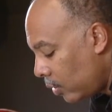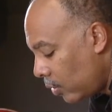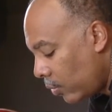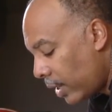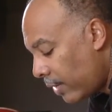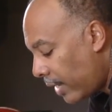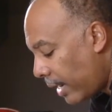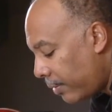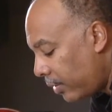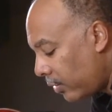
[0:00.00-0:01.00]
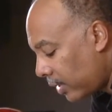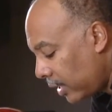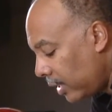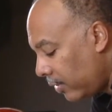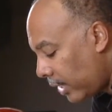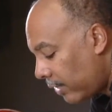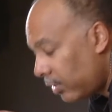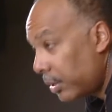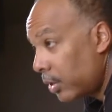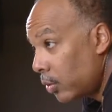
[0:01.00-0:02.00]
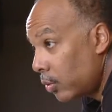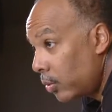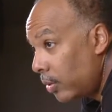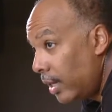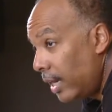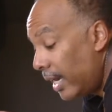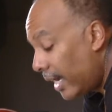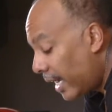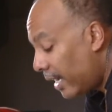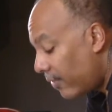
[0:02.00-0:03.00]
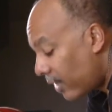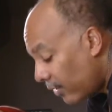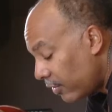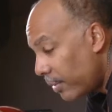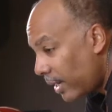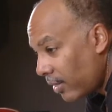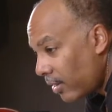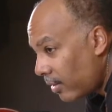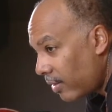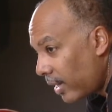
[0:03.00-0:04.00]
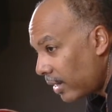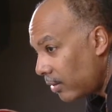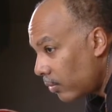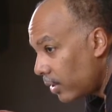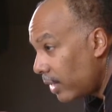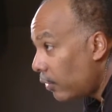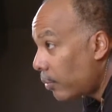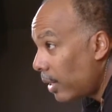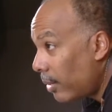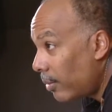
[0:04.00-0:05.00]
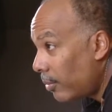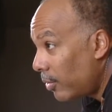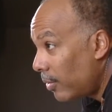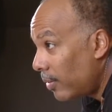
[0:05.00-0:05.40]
whatever happens, the kids have to be cool. And if everybody thought that, we'd have no problems.